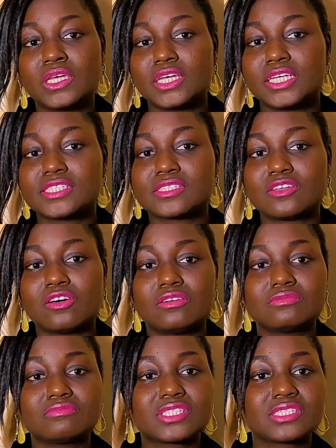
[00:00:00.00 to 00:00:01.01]
He's
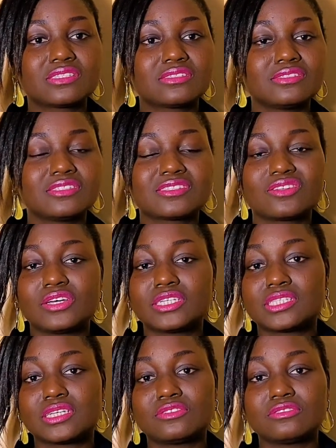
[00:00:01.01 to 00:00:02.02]
not
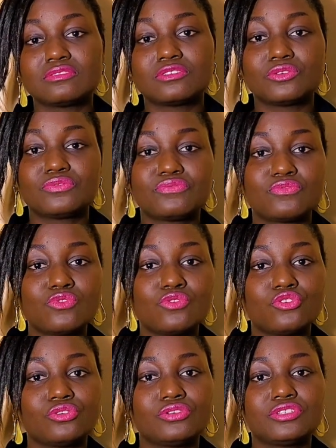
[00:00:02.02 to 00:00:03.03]
eating good
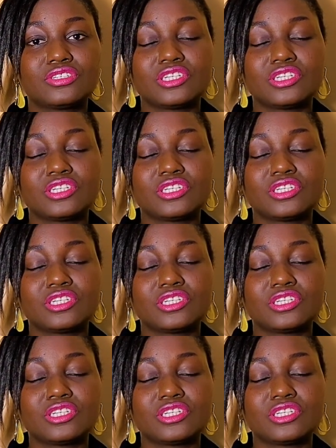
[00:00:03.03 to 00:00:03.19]
food.